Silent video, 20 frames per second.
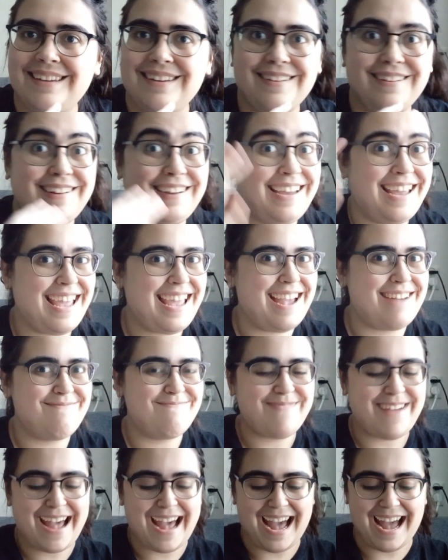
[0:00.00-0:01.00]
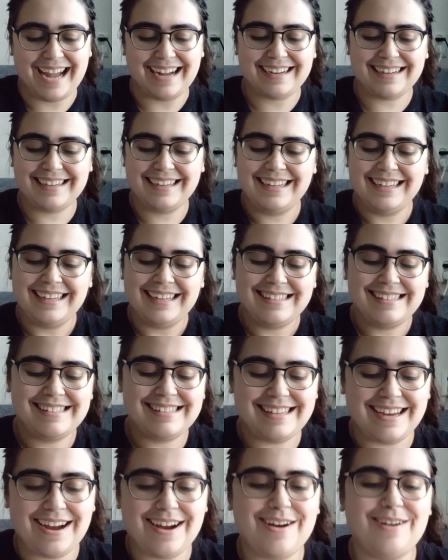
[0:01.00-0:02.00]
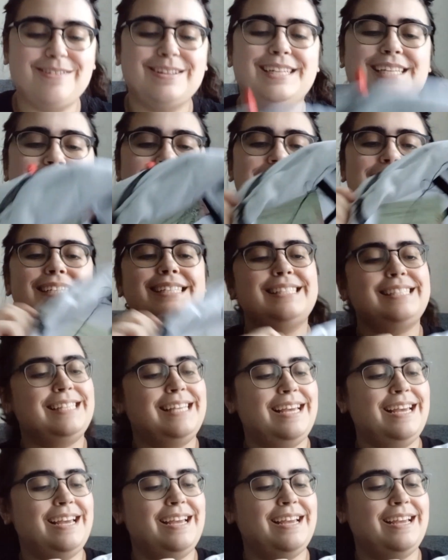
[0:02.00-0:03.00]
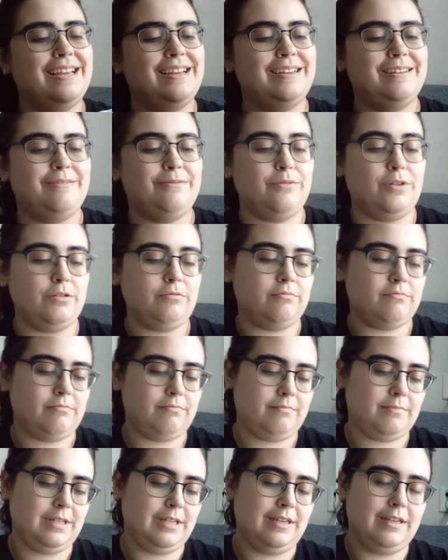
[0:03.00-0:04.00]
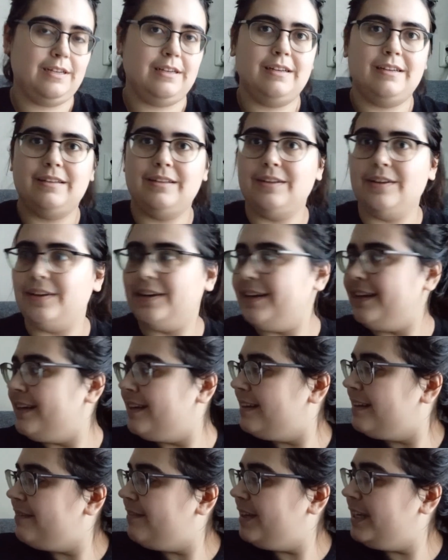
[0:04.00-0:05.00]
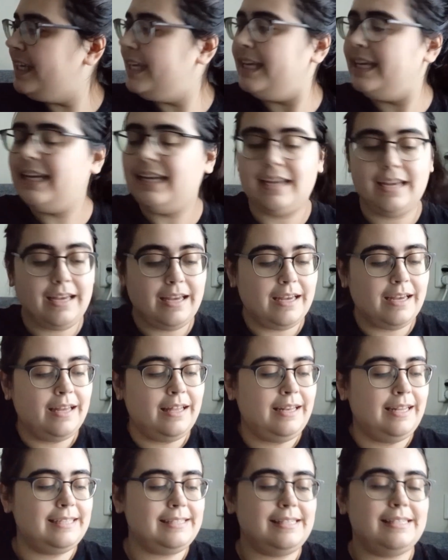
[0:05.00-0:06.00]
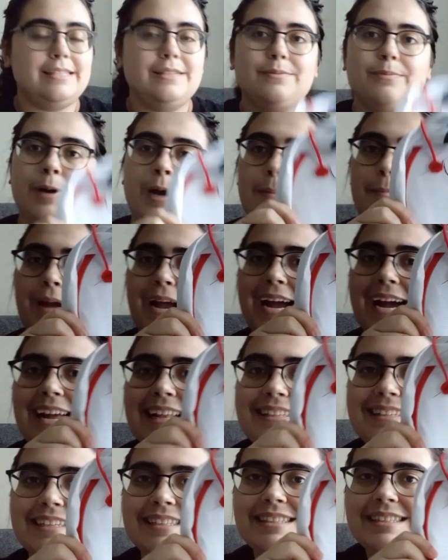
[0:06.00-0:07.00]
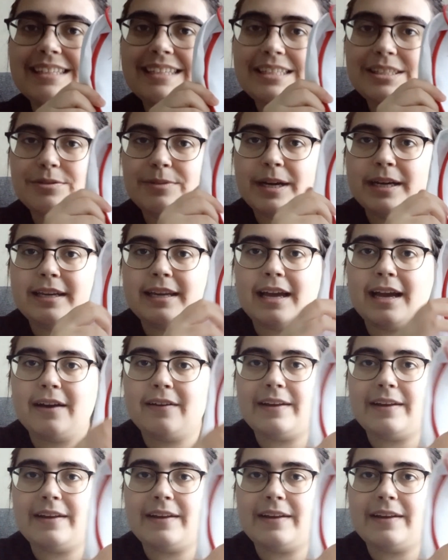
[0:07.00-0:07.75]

Okay, I'm back. So this is, oh, another. This is where I'm at 6 right now.